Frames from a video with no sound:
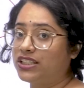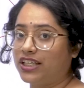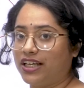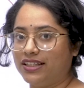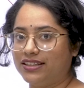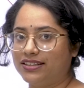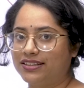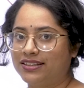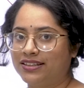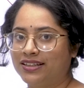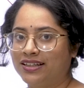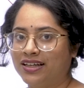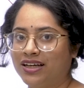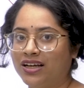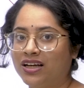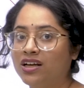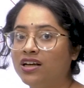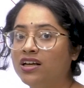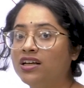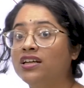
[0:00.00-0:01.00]
sides.
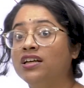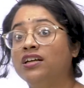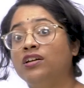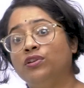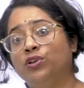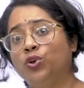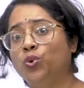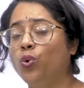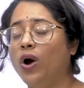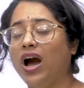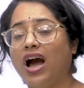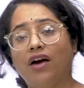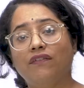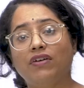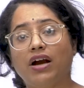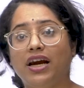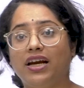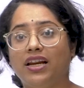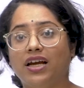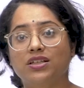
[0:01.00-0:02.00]
You have
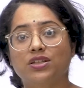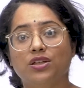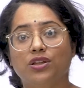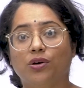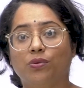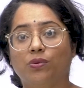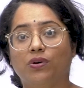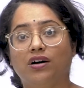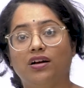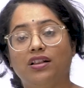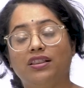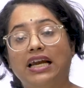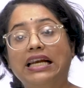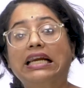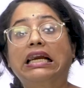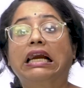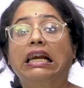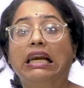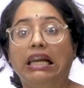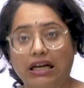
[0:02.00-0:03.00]
ideas in the world
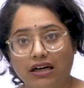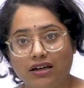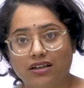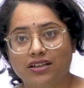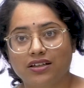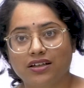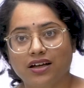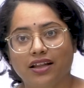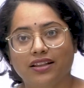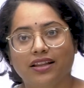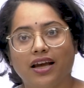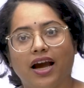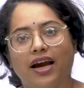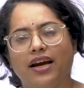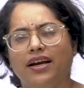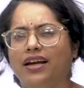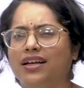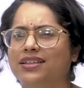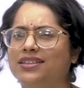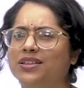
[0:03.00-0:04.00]
that clicked and the
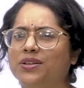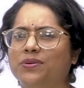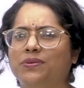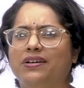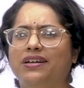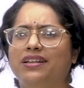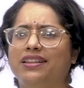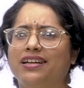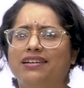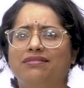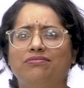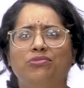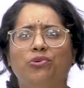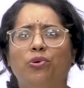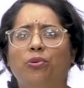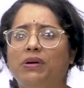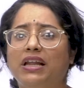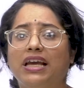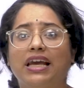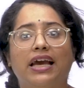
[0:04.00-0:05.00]
ideas in the world that
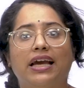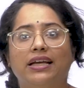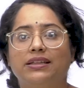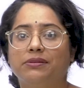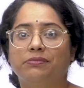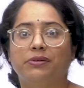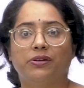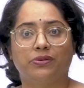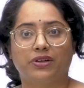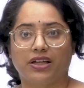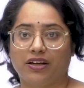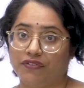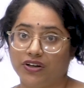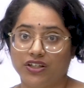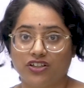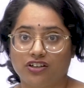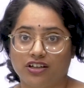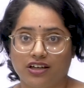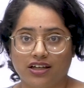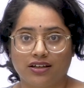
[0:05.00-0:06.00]
nobody cares about
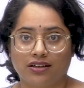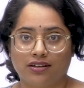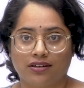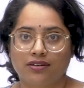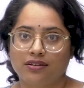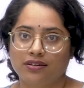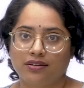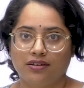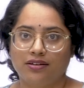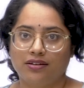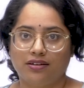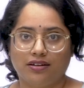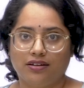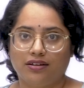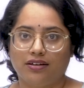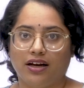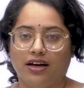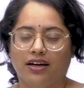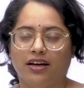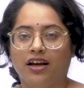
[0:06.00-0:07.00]
even today,
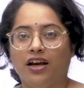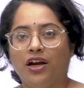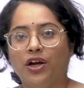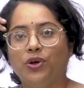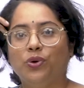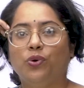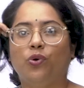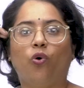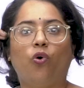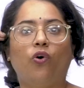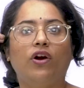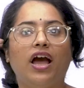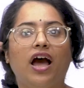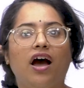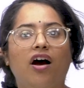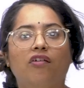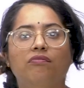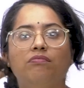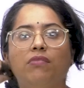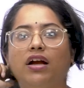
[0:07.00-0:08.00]
right? You don't
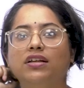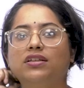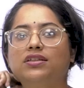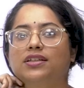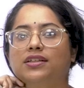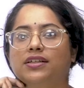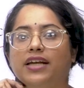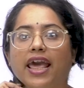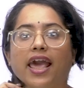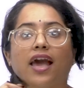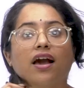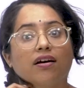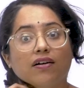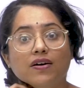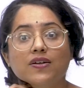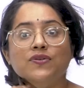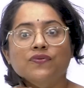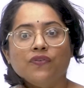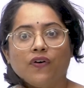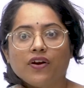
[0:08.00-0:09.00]
have much
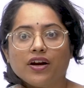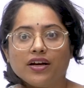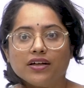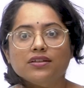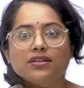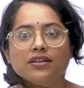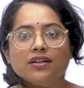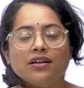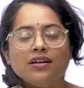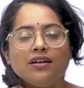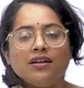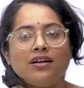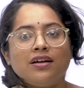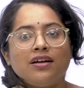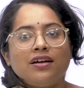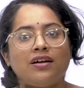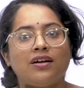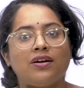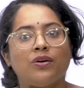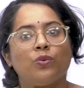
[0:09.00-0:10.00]
takers for it.
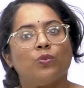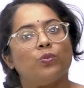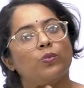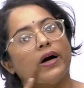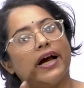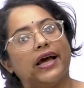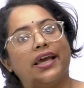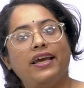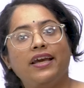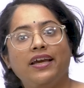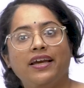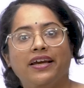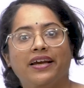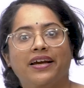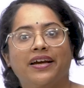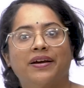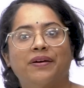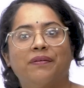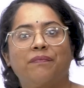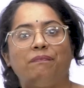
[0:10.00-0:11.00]
Why?
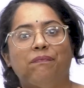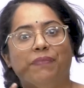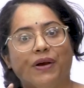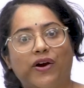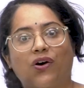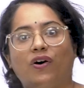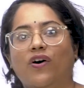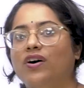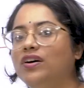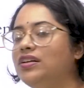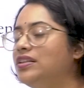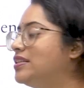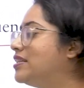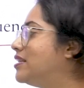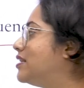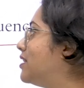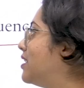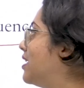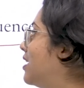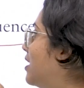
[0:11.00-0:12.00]

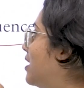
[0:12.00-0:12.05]
Because